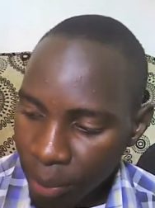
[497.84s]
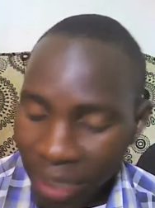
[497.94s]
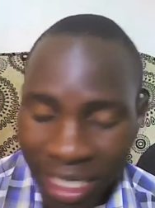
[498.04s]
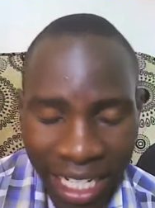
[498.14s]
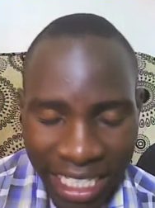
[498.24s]

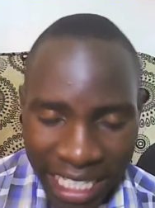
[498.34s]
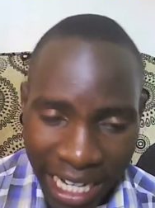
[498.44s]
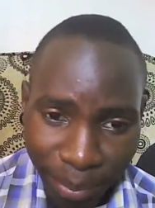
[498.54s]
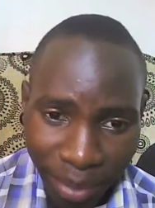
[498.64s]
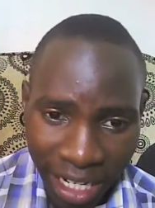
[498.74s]
basically in
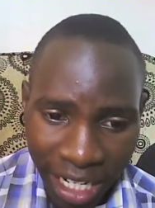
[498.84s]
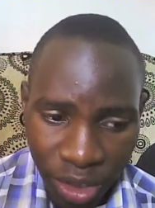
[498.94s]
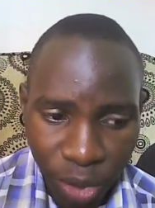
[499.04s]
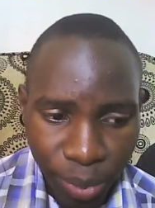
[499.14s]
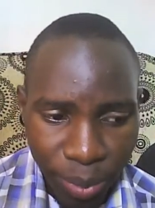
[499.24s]
Kampala,
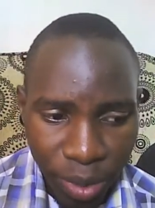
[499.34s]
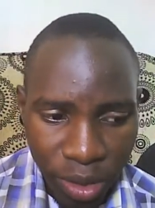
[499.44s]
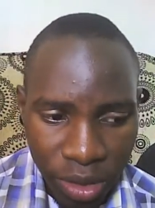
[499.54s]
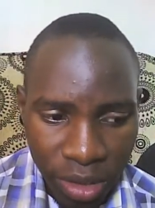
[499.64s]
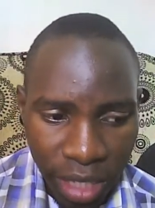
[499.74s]
you know, people
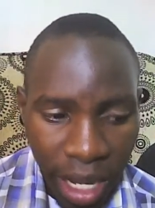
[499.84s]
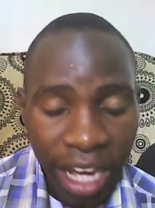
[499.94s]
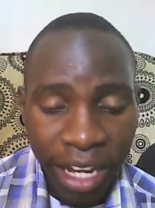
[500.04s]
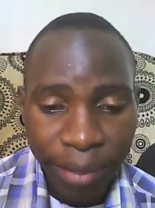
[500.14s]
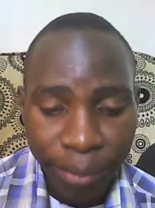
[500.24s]

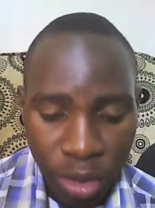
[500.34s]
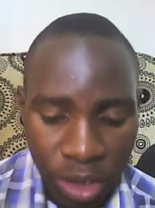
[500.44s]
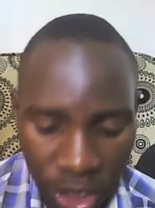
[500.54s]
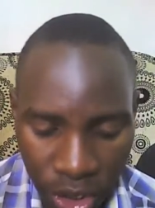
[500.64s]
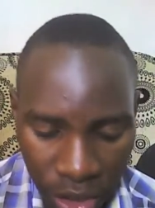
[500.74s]
are
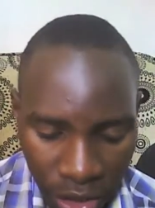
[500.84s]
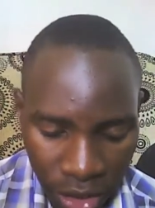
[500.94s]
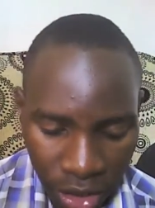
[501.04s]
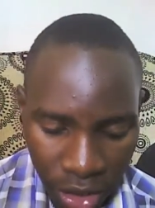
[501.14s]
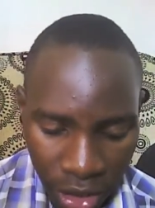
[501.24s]
mostly
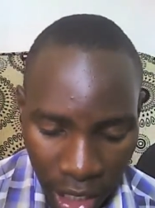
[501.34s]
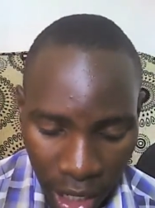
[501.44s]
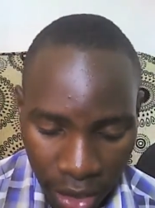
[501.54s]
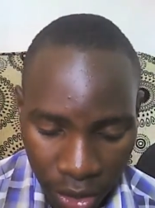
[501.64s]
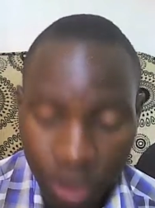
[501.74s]

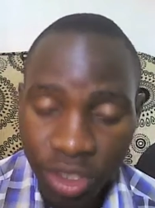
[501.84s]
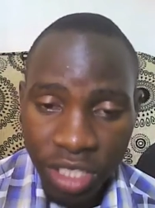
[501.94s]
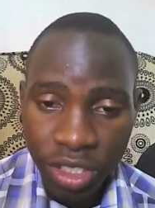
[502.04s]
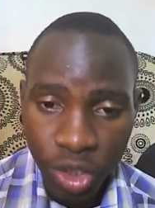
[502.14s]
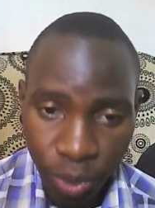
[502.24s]

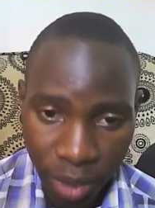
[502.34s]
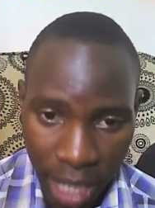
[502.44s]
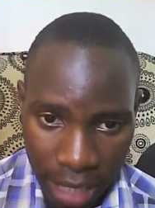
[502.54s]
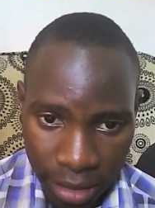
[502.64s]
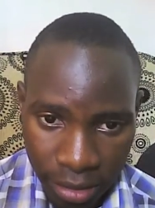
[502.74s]
using Joomla.
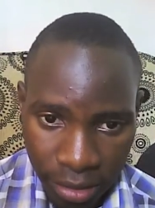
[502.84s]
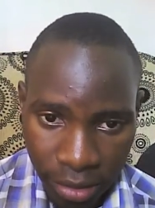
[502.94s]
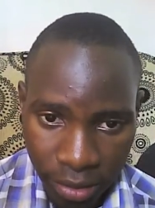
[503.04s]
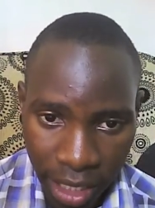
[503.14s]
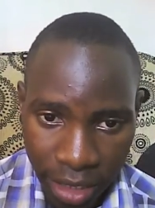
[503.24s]

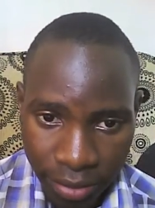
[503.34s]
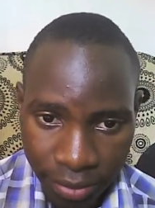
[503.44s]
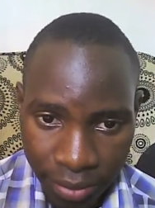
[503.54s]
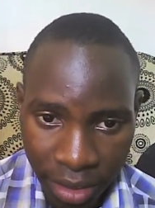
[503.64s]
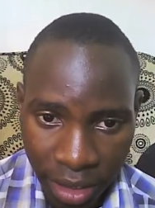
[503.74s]
Right, right?
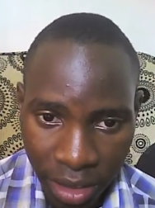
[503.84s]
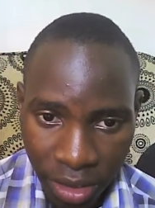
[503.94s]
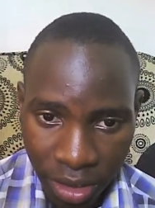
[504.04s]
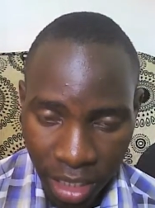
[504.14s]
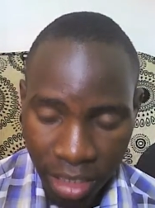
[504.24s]
Okay.
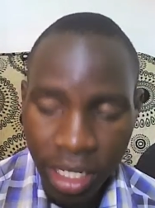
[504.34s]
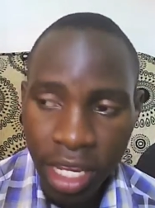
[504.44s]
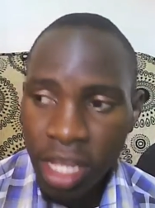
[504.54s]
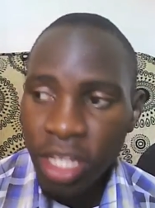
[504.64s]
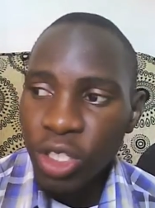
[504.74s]
Yes.
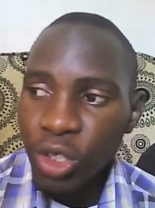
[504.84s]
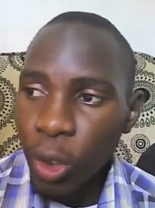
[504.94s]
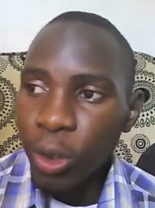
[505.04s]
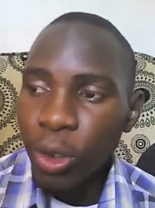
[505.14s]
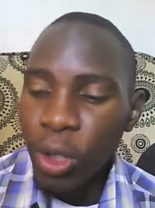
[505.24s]

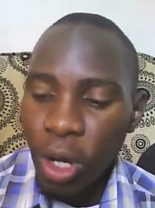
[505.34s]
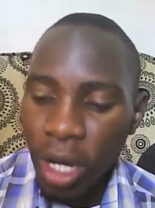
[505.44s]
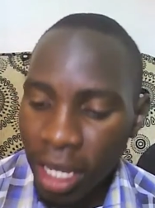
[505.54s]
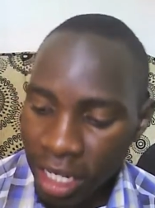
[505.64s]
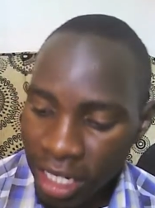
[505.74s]
So,
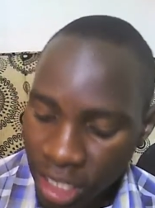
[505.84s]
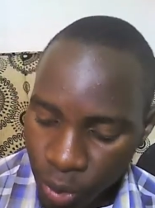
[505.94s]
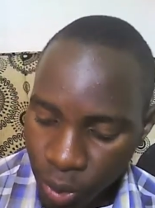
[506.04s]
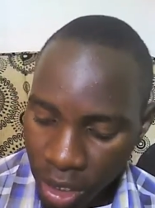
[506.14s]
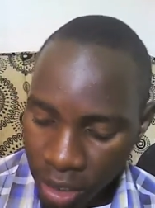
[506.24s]
in
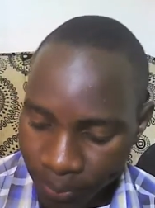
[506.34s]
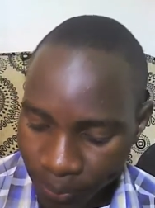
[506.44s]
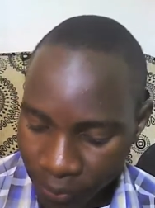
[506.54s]
this way,